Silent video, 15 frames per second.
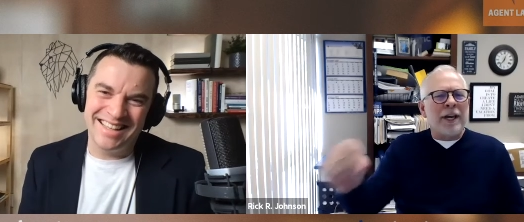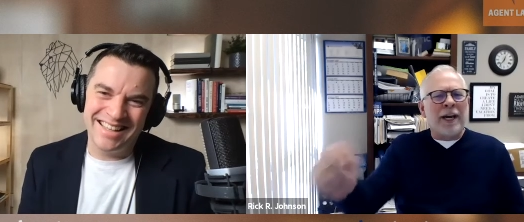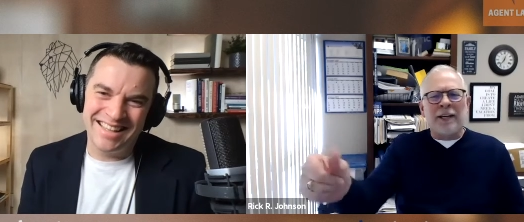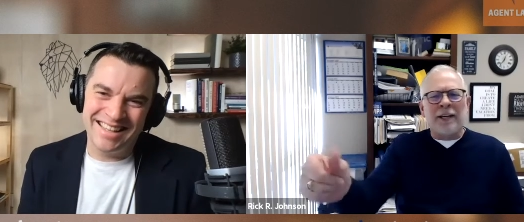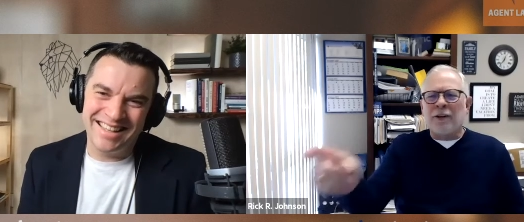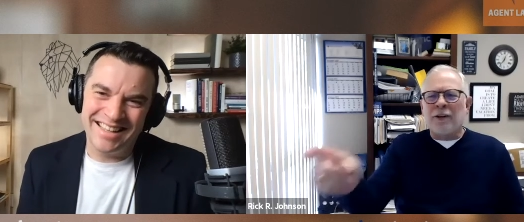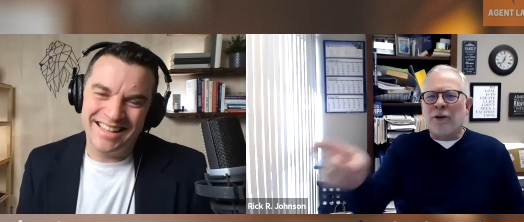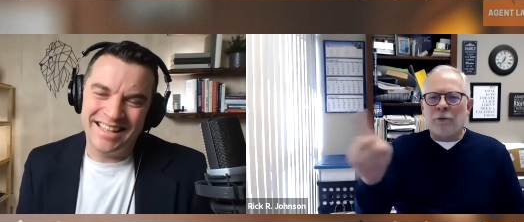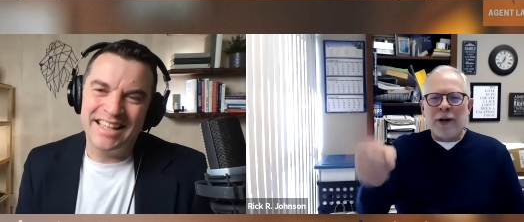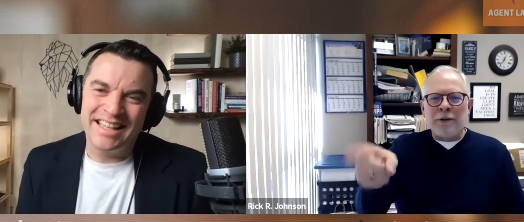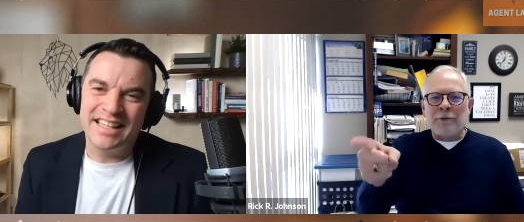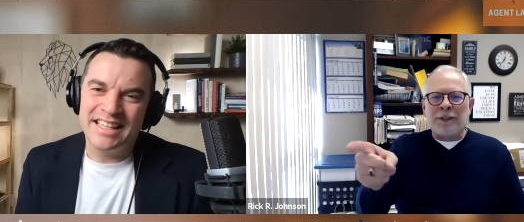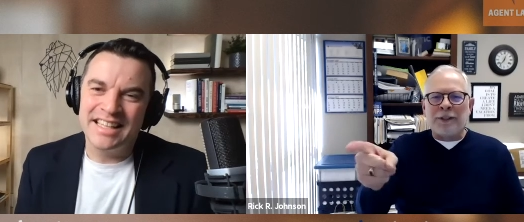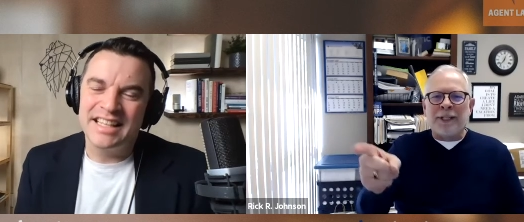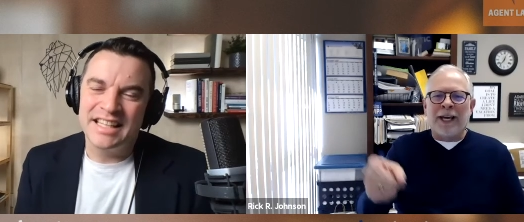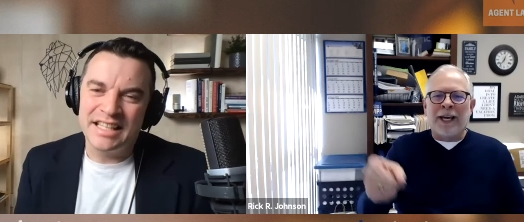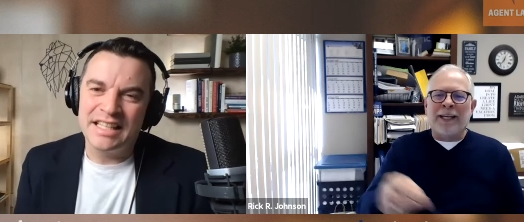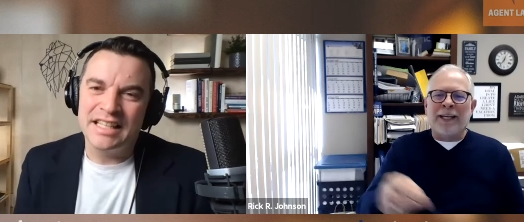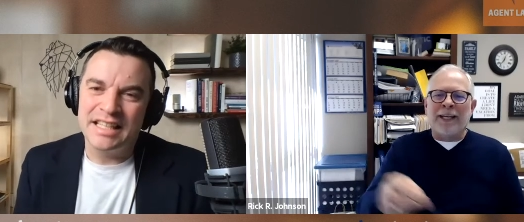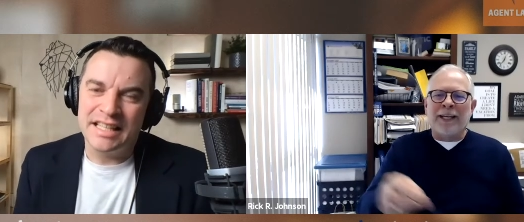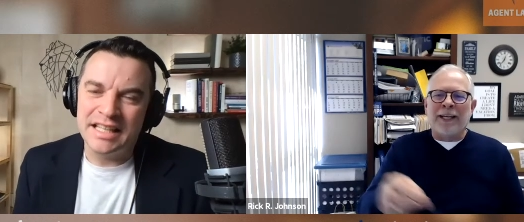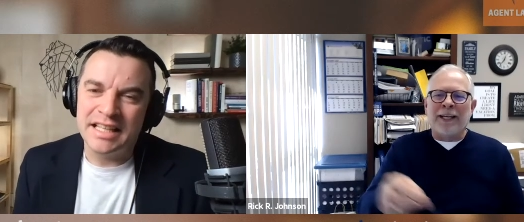Speaker 1: "Oh yeah, I know right what
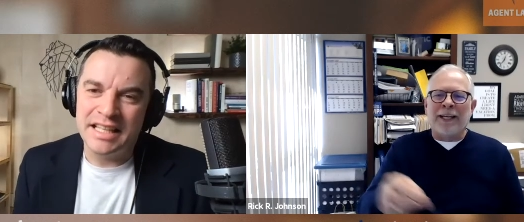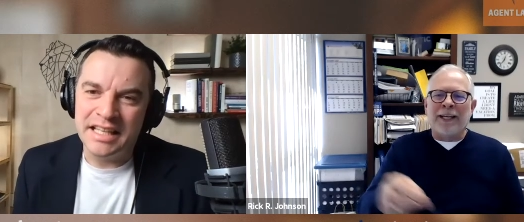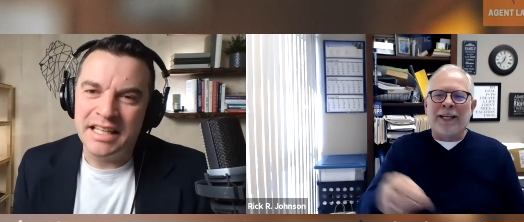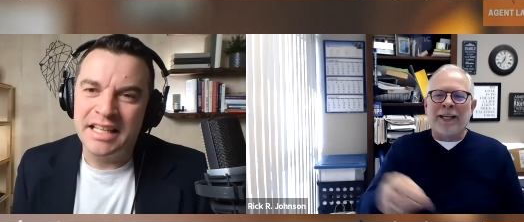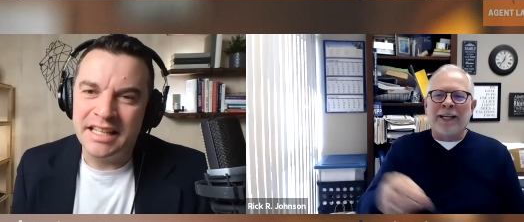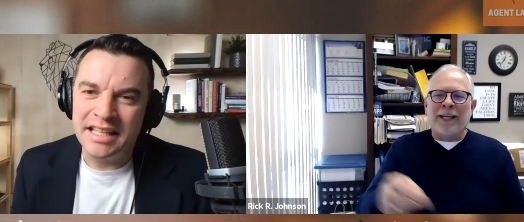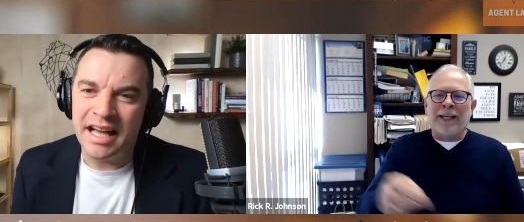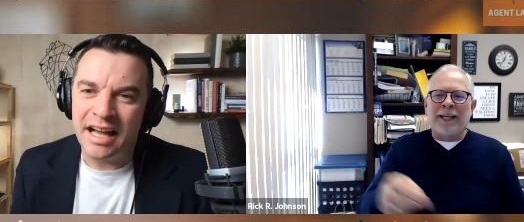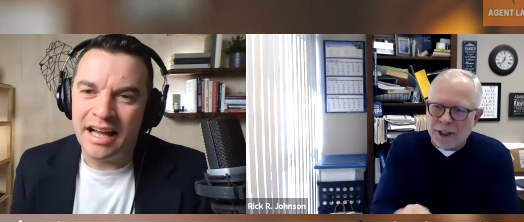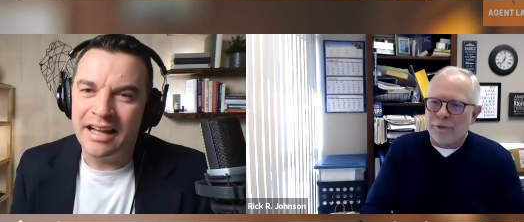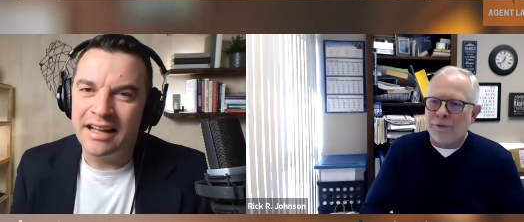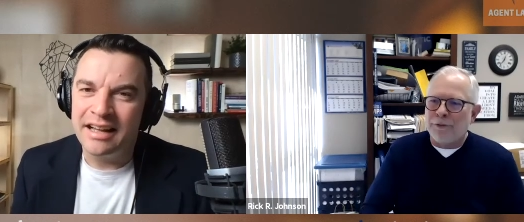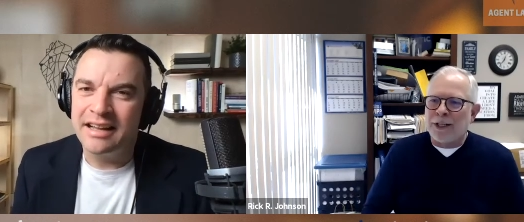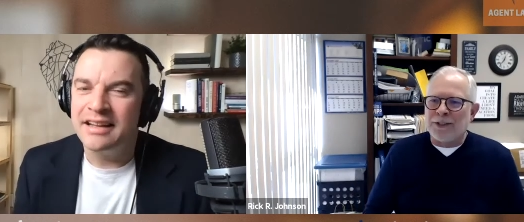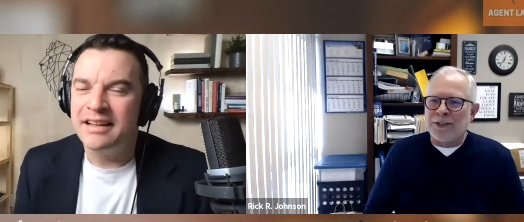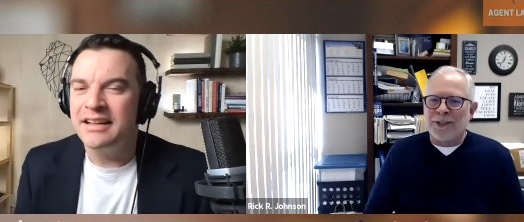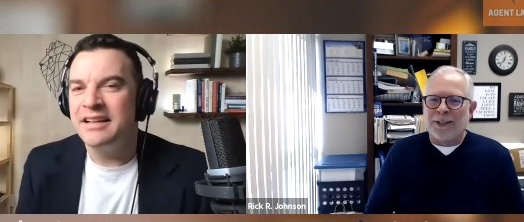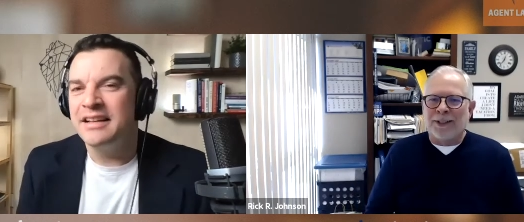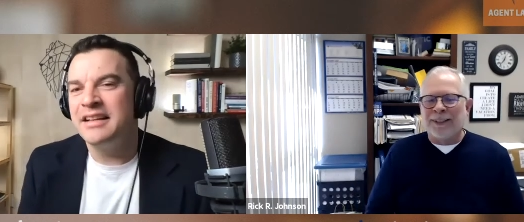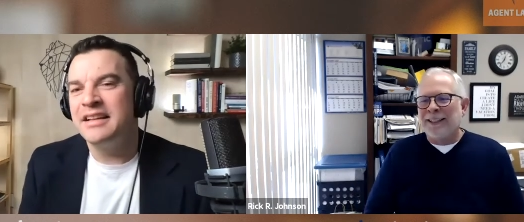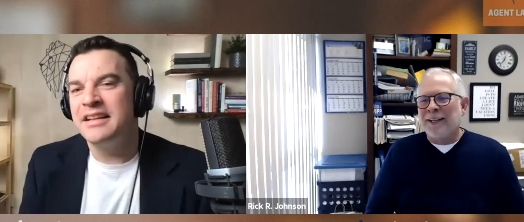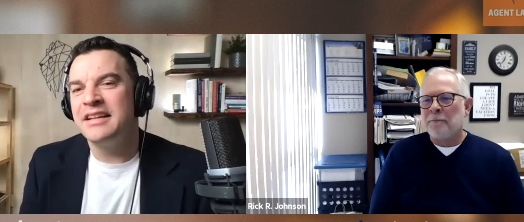that is. Here's the one that'll
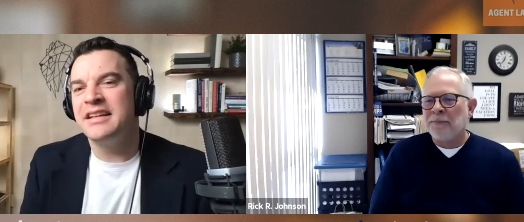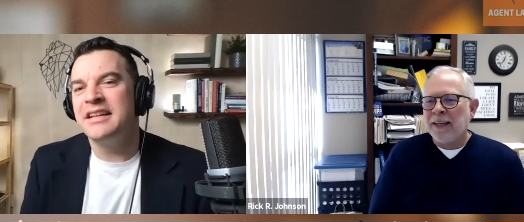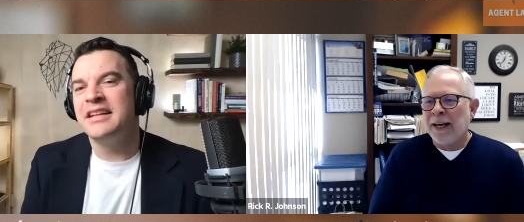fix it."